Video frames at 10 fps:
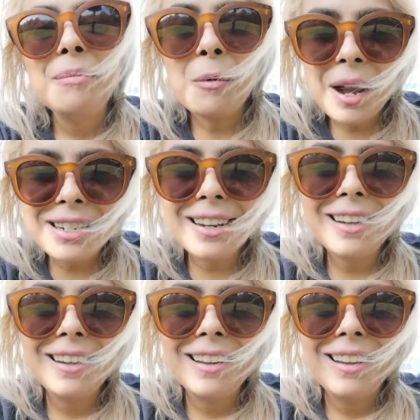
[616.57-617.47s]
But watch
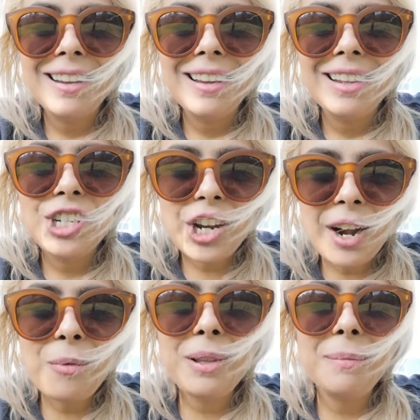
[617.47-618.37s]
it.
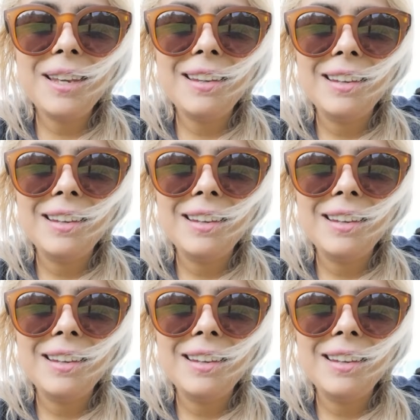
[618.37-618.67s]
Share with me.